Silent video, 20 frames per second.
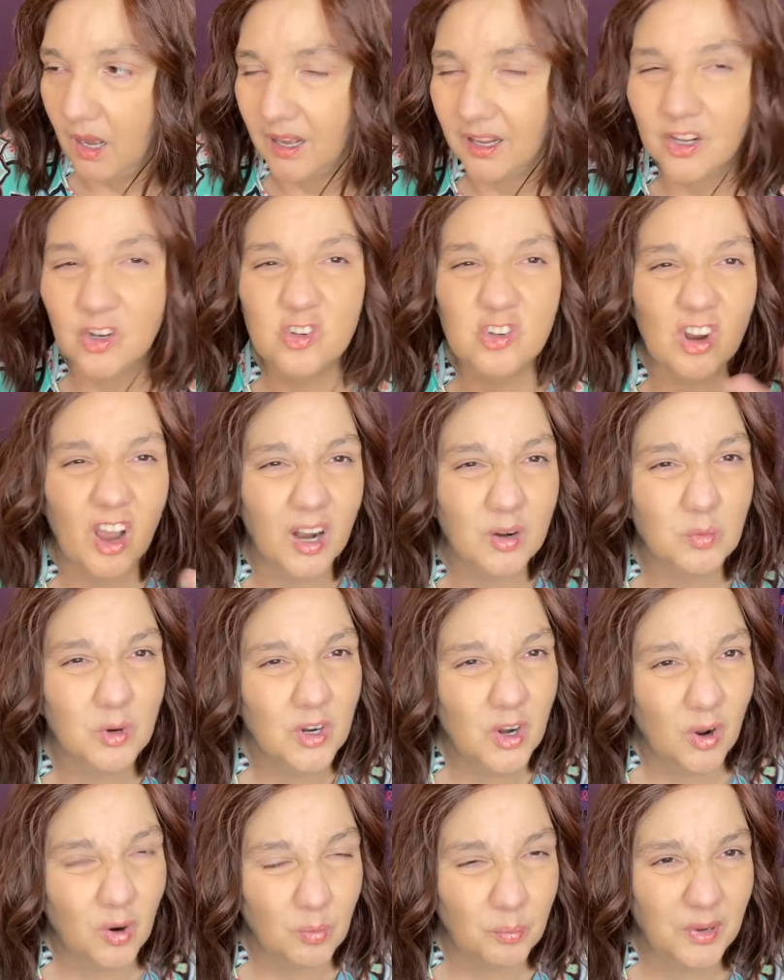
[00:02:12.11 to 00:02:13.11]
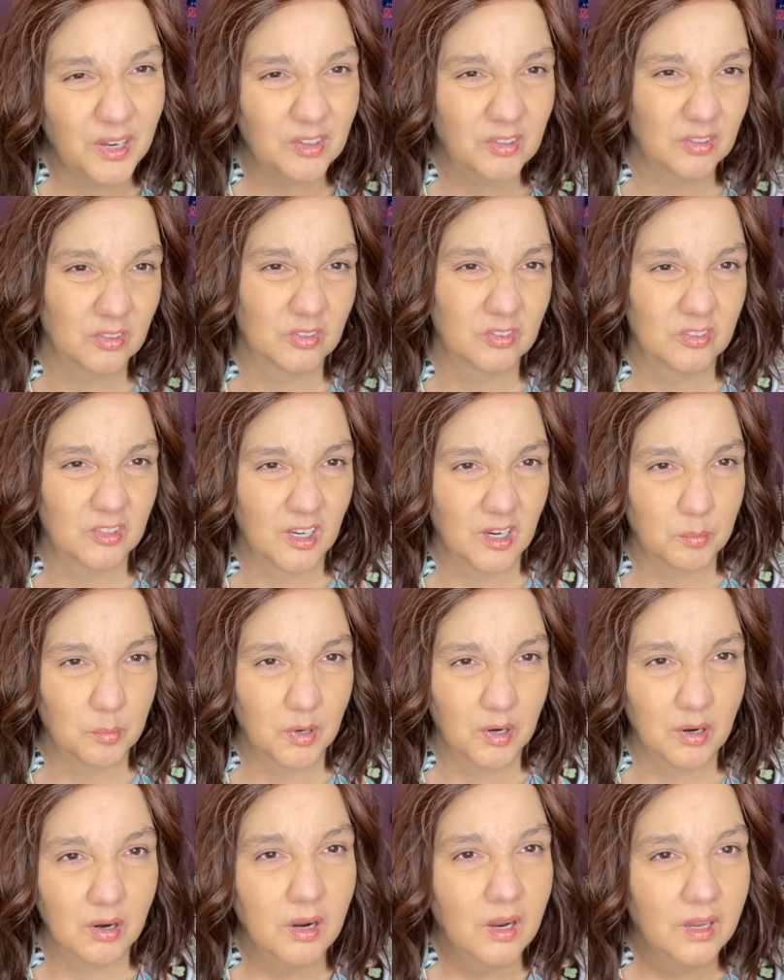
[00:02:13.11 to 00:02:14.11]
John Rene makes a
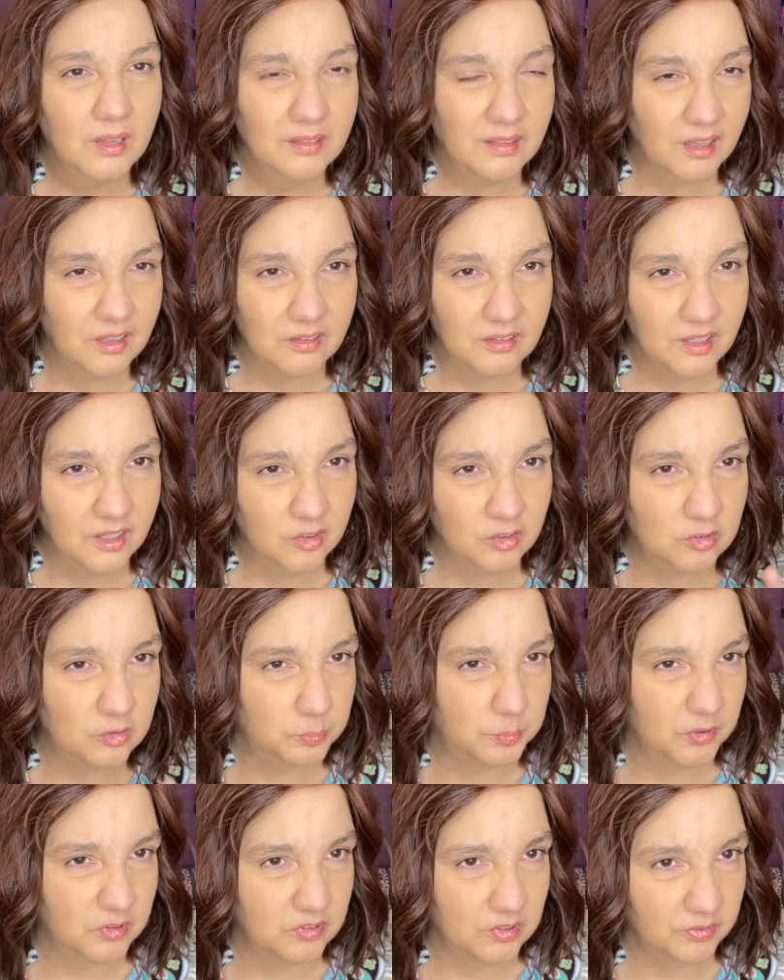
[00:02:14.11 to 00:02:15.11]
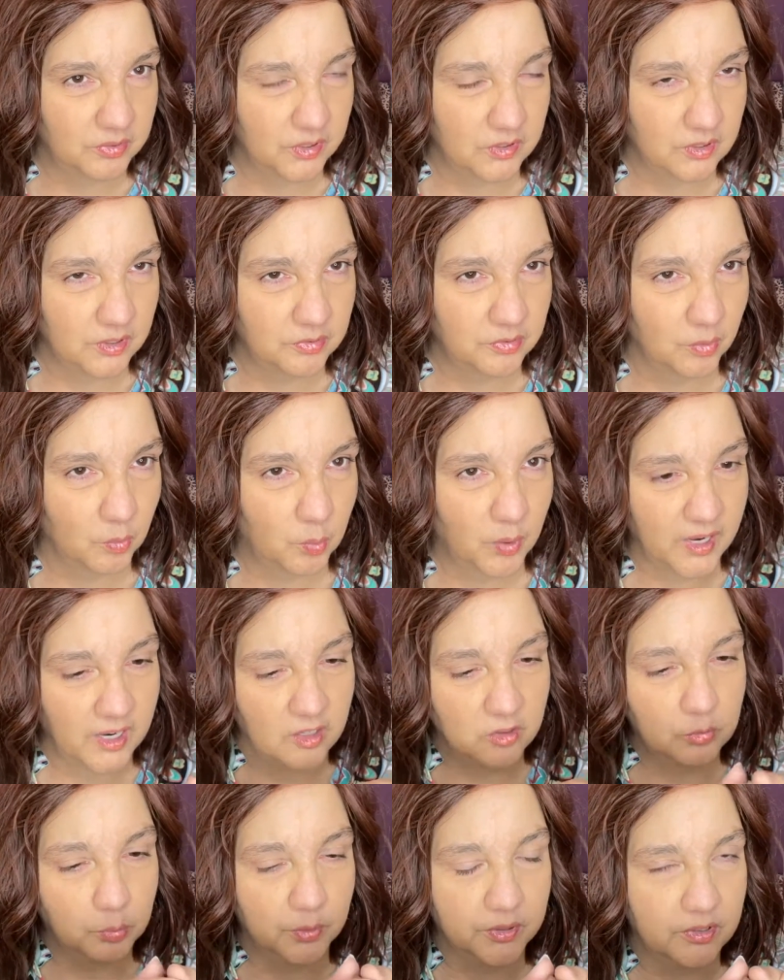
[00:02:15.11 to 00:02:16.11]
steamer that is specifically for wigs
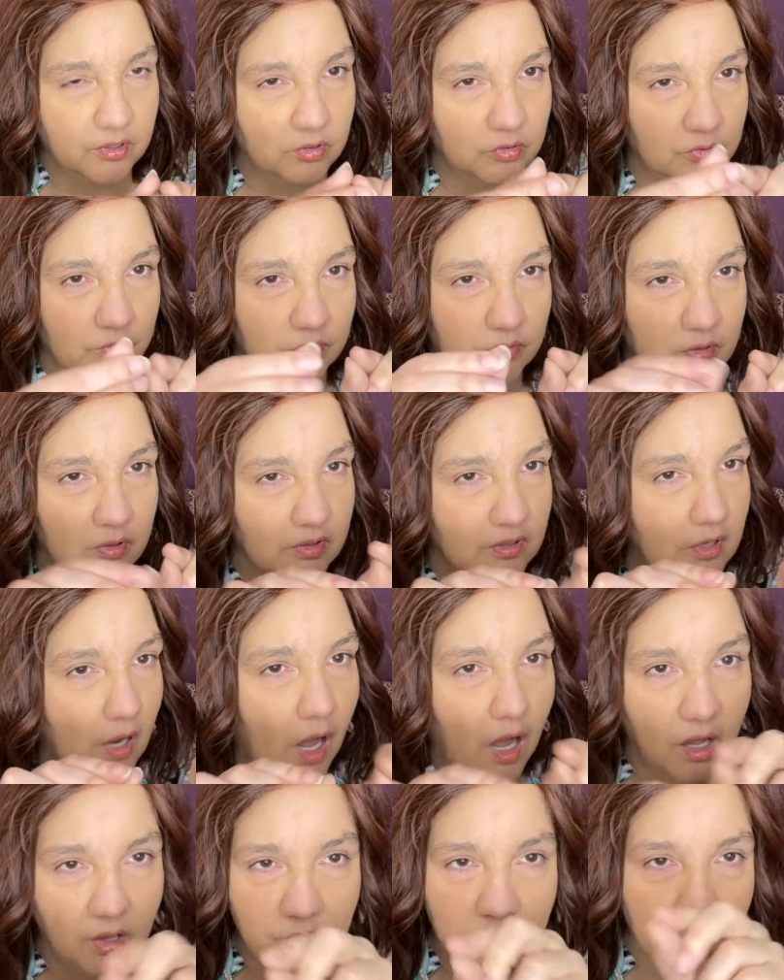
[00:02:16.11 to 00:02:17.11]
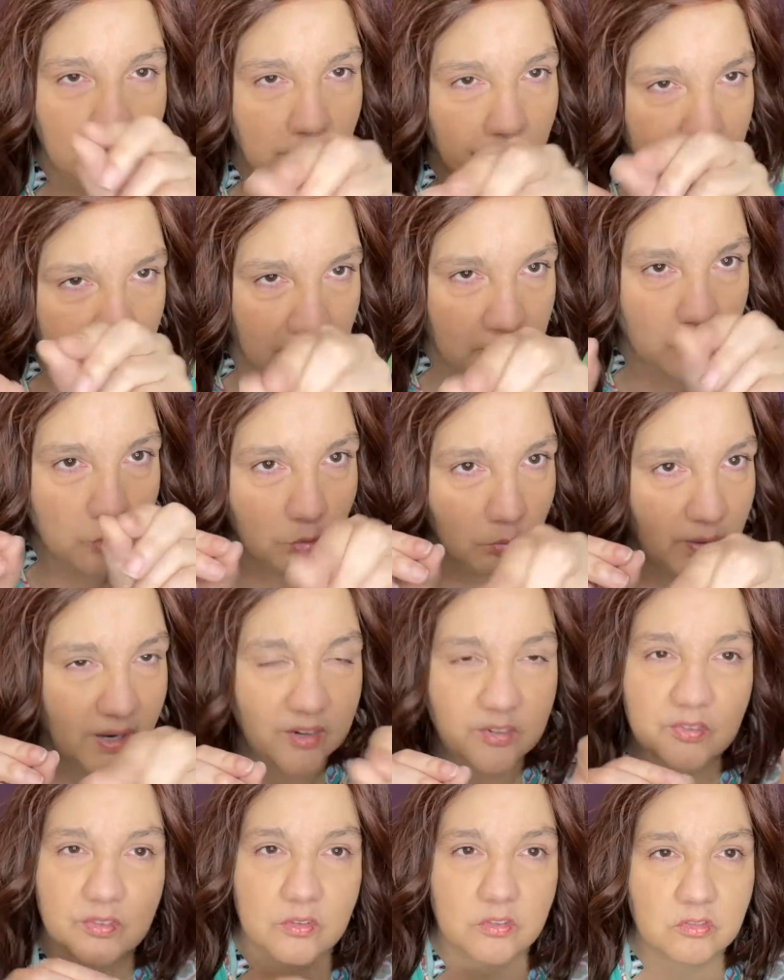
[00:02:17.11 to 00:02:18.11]
with this nozzle that directs
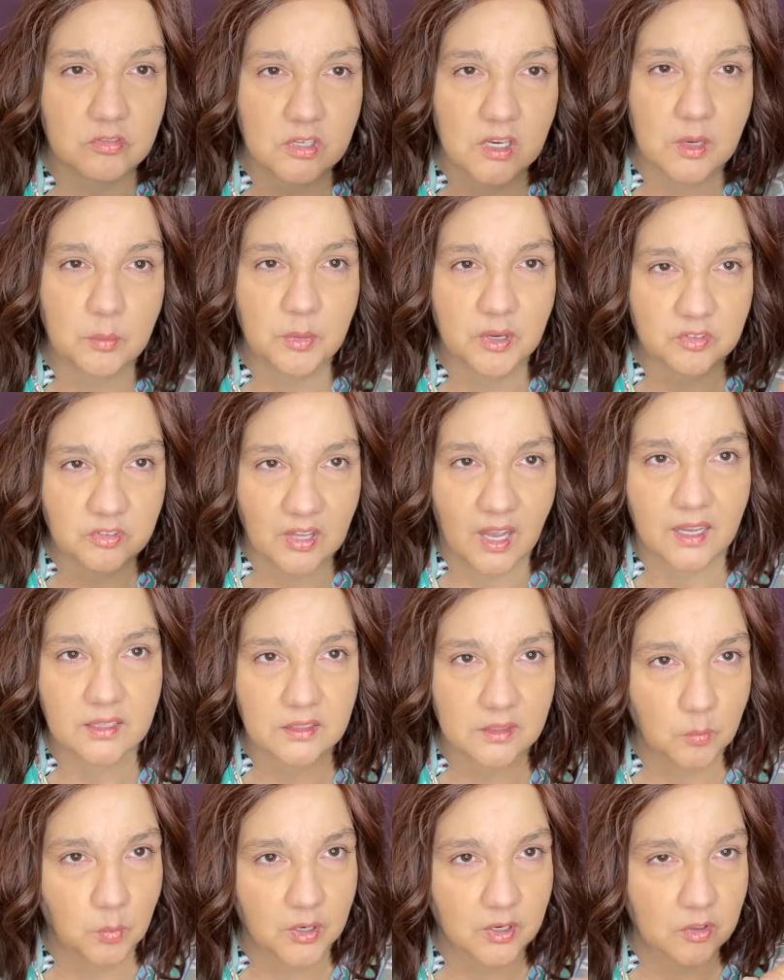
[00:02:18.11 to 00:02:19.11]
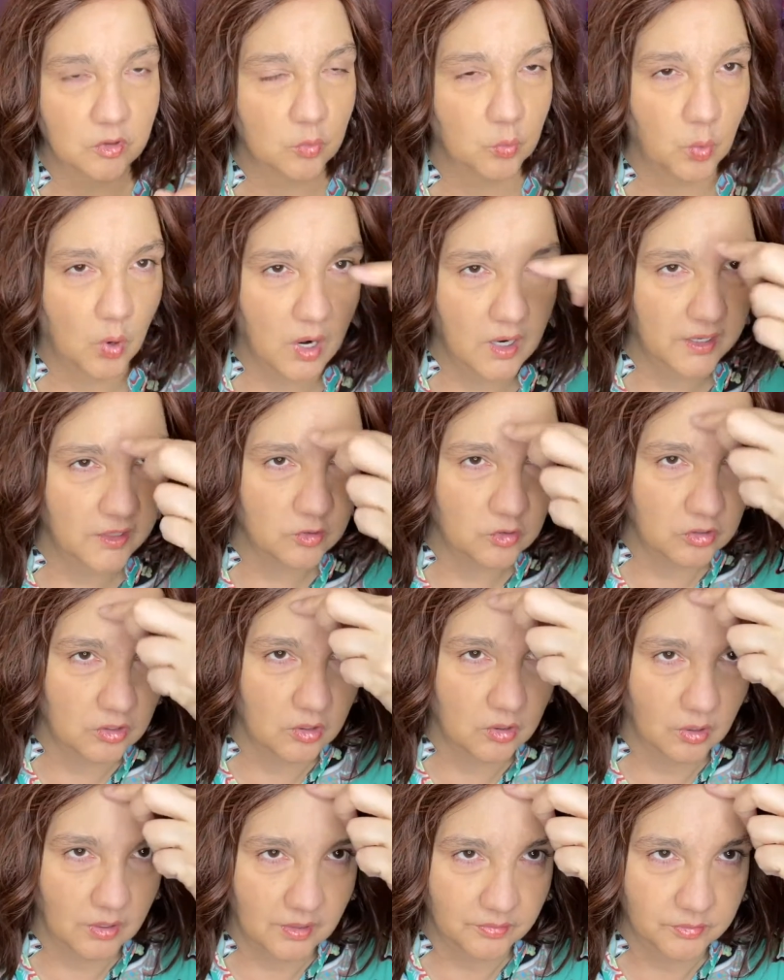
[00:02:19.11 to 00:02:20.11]
the steam exactly where you want it, so you
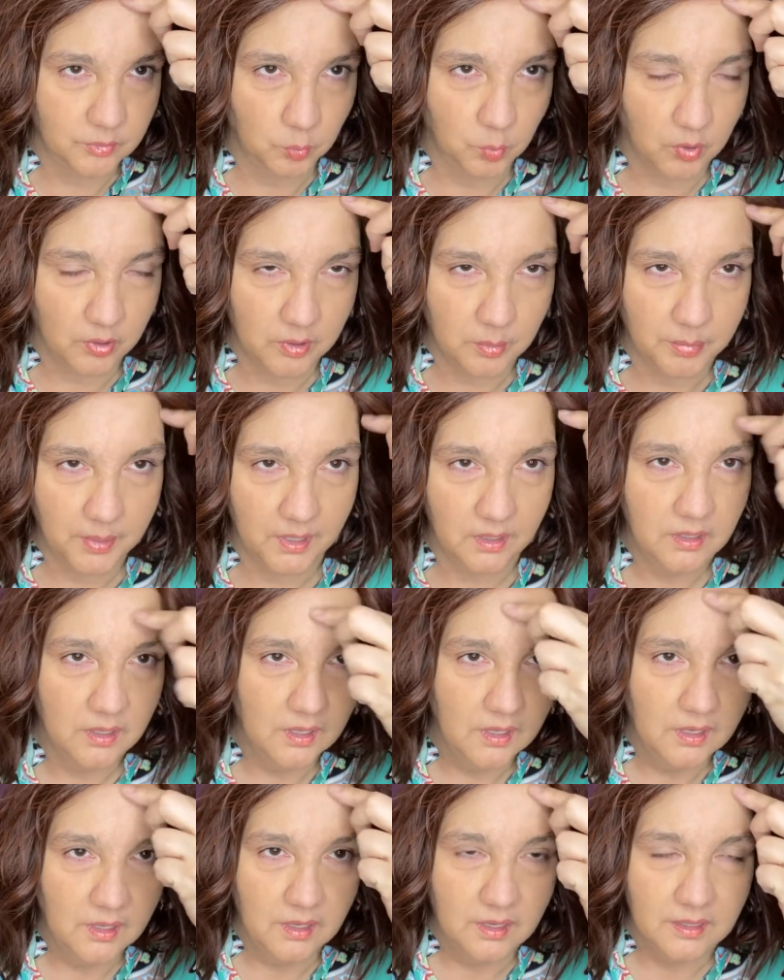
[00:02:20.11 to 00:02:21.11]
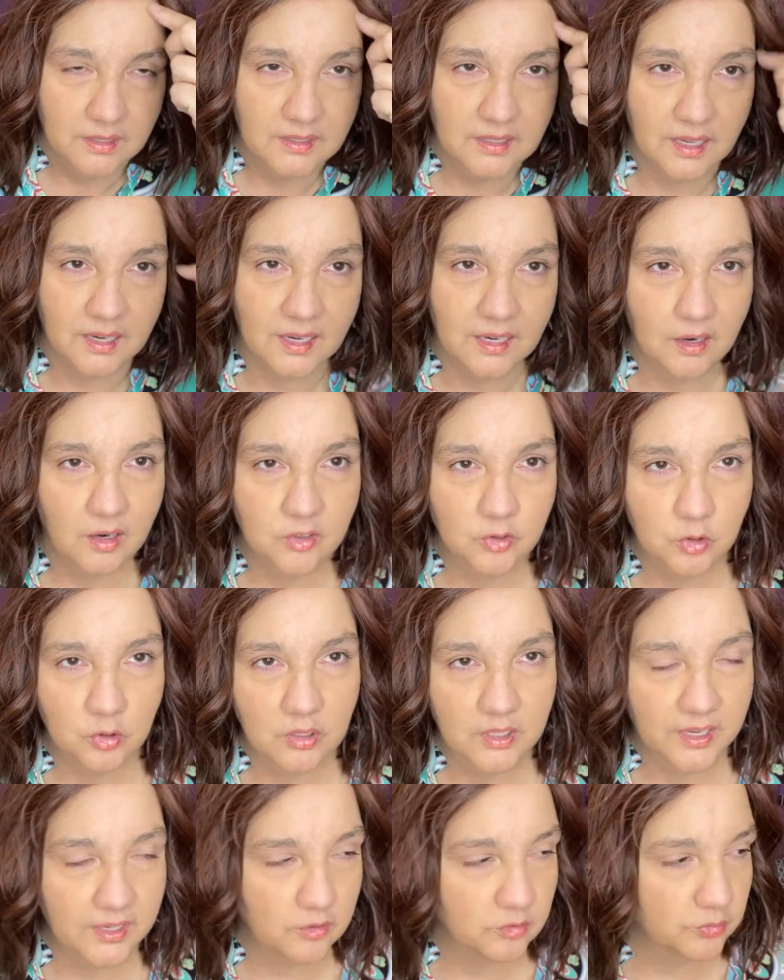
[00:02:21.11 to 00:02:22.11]
don't have to worry about getting on your
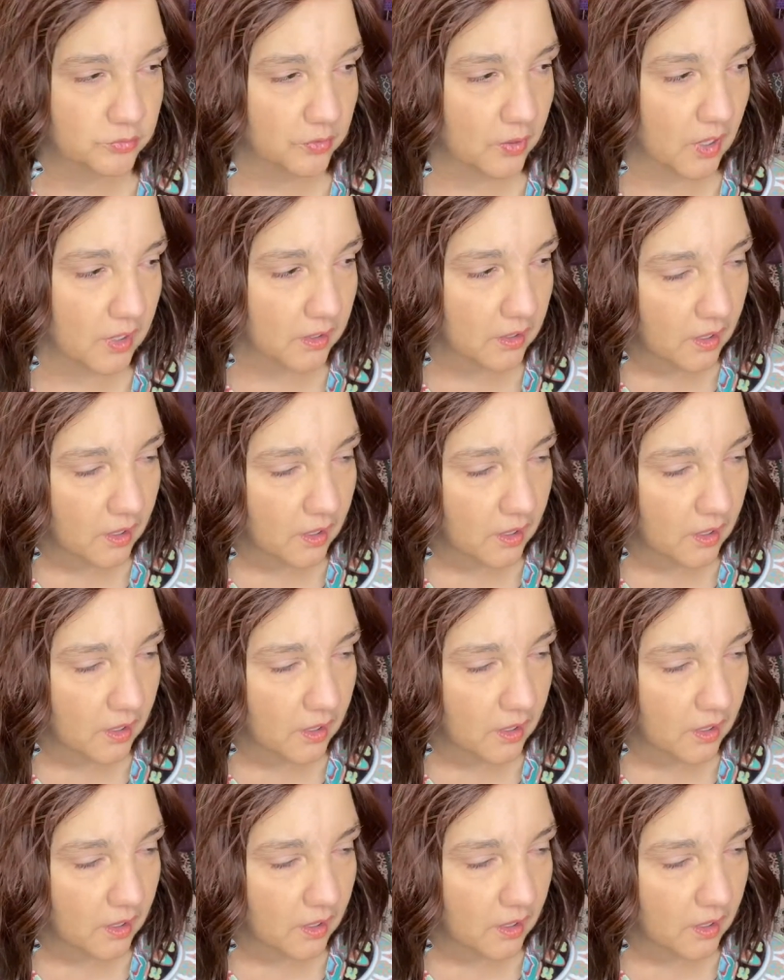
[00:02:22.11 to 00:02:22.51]
lace front.